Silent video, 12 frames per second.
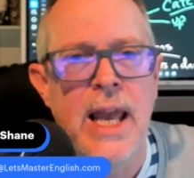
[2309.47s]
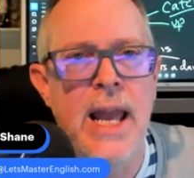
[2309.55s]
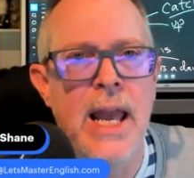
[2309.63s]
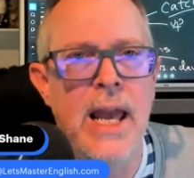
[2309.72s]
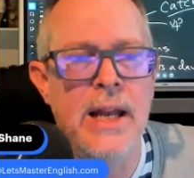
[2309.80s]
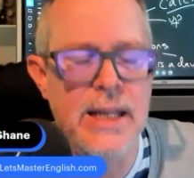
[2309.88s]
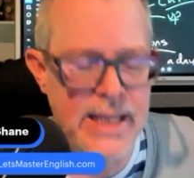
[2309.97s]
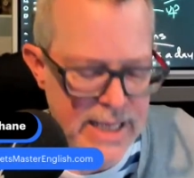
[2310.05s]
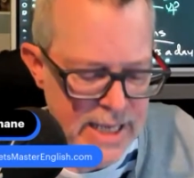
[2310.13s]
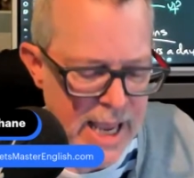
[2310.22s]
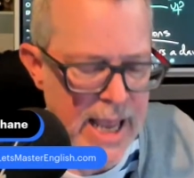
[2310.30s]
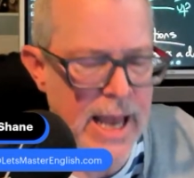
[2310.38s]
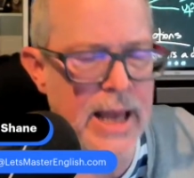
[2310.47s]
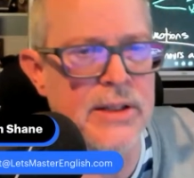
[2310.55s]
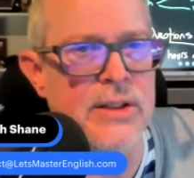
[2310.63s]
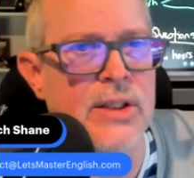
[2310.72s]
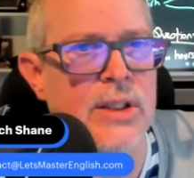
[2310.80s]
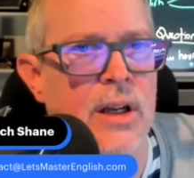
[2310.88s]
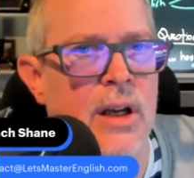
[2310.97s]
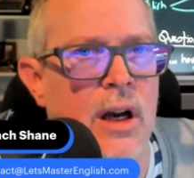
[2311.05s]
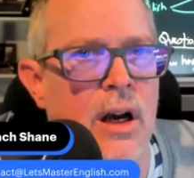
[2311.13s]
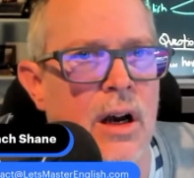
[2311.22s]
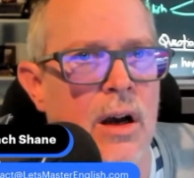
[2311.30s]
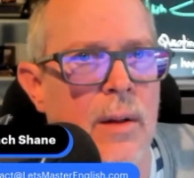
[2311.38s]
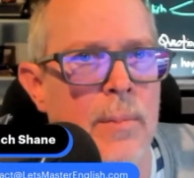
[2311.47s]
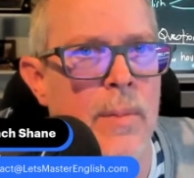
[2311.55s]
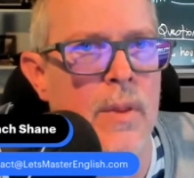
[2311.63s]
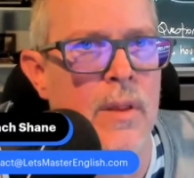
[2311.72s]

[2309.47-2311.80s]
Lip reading: And he has a